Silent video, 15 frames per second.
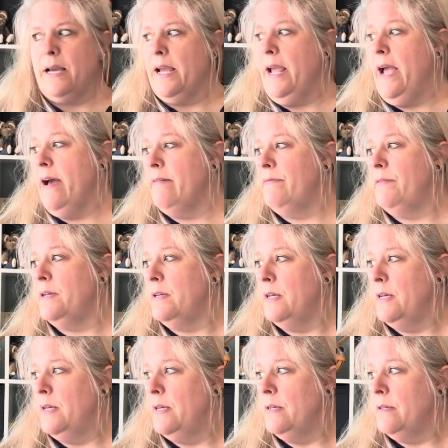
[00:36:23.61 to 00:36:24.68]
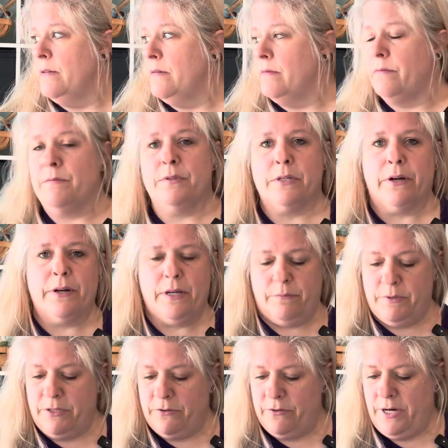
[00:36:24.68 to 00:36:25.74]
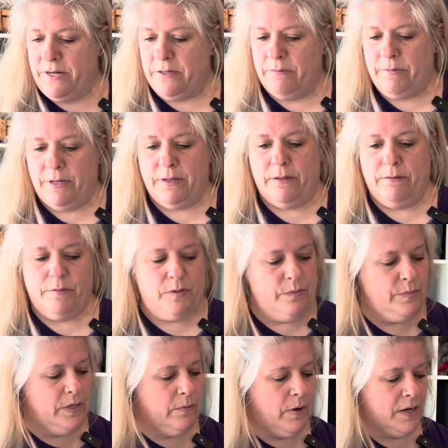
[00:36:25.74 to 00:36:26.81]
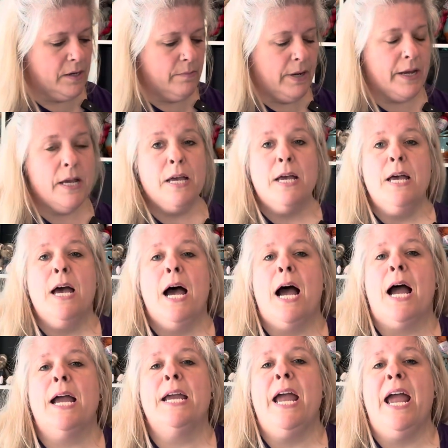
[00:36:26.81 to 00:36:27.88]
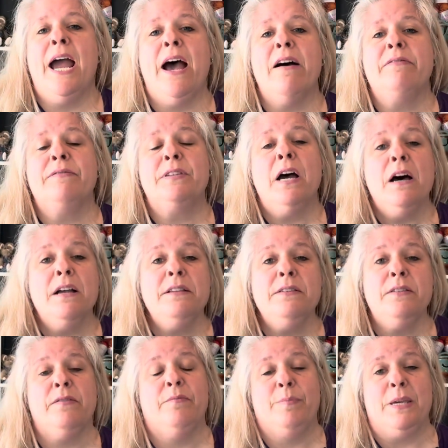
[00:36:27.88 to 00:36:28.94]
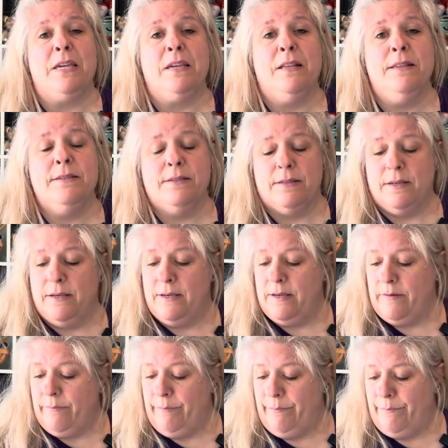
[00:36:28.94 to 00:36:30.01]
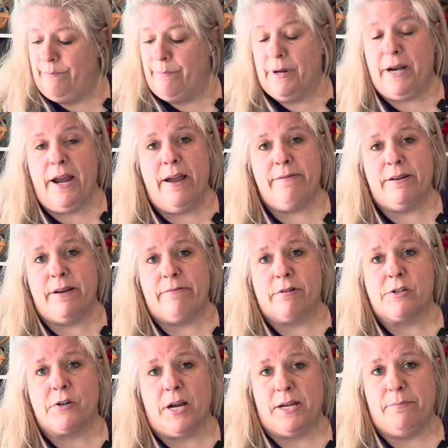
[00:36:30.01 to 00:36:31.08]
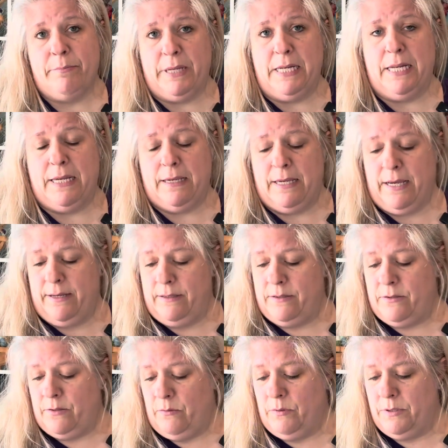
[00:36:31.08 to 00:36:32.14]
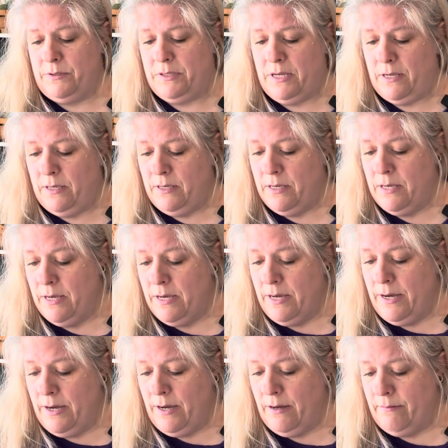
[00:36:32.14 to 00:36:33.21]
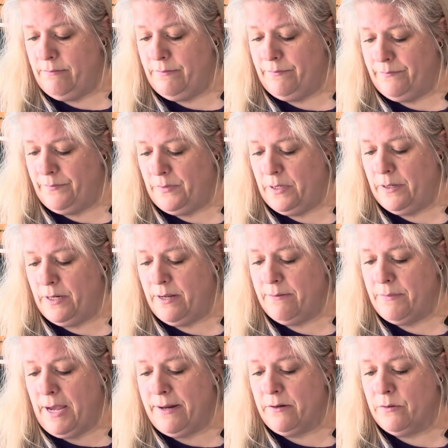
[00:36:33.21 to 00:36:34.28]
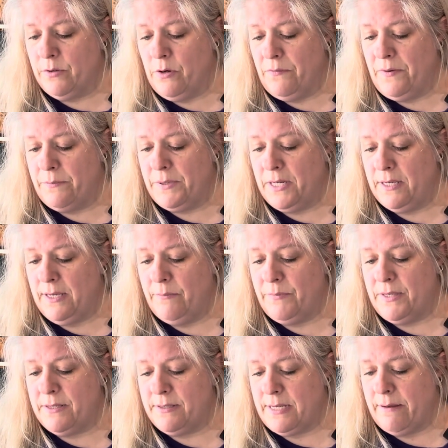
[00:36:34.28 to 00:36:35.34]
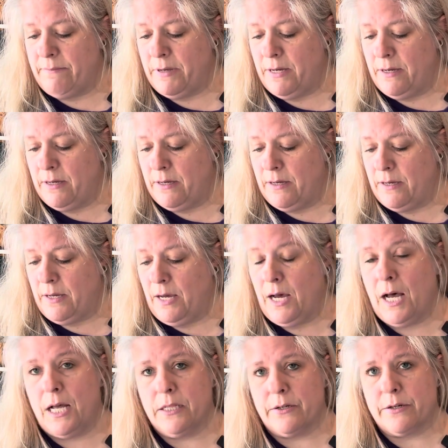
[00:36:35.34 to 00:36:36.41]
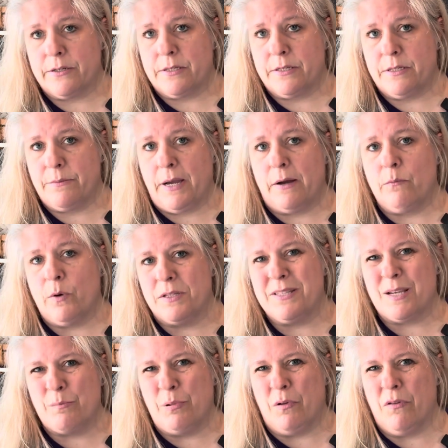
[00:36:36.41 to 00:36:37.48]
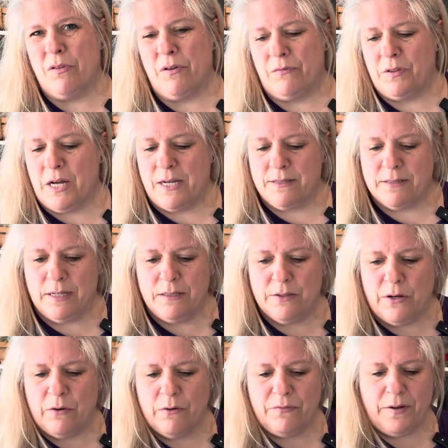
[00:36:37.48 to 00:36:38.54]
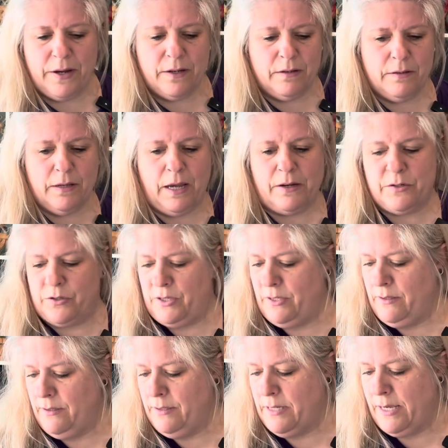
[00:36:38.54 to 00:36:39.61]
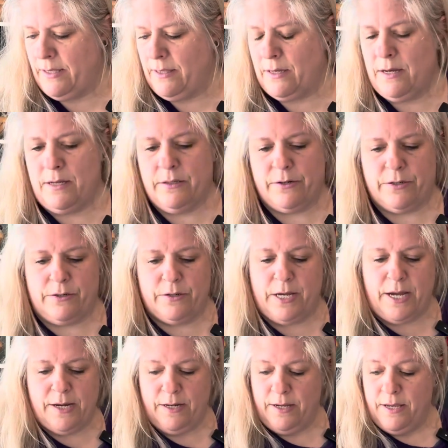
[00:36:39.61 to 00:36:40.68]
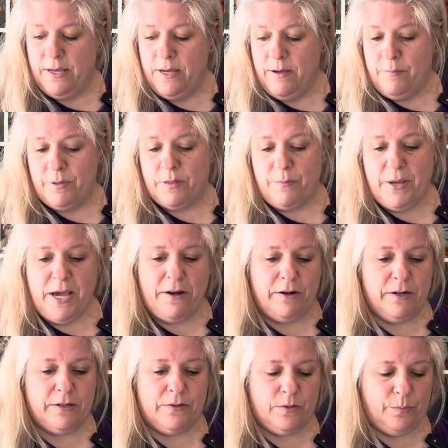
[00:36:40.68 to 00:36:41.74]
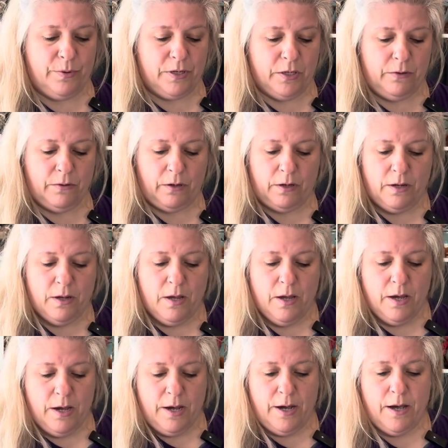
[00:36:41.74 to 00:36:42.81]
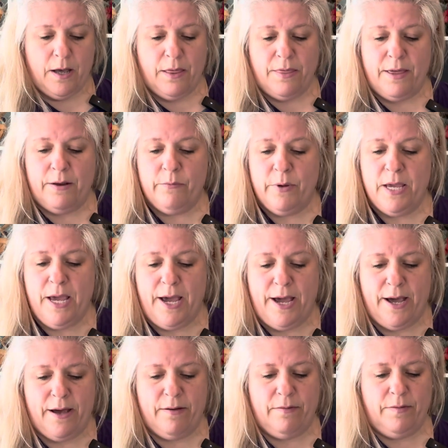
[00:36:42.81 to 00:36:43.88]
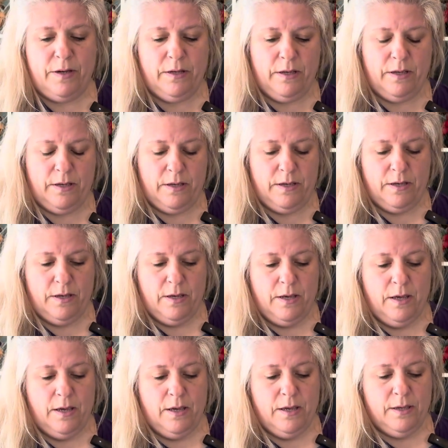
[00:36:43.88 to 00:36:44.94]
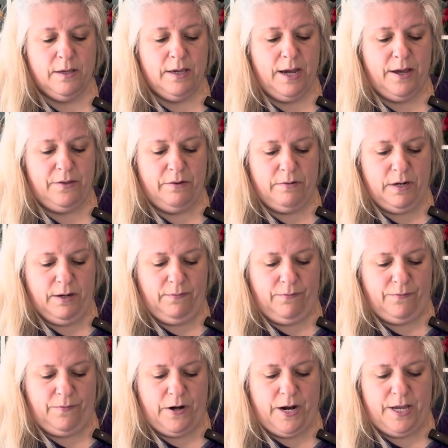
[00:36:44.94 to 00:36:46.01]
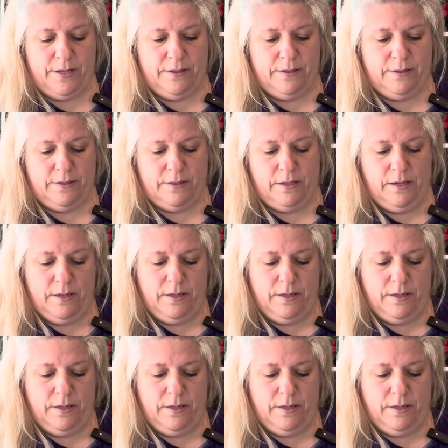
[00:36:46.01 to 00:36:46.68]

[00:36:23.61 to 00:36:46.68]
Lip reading: Sorry, I'm distracted by somebody walking by. I have tons of beads, but I haven't ever tried beading yet, so we'll see. And I don't know if I'm going to keep the same colors. Once I pull the floss, I'll know if I actually like the colors or not. But the pattern is super cute. Then we have Gathering Friends.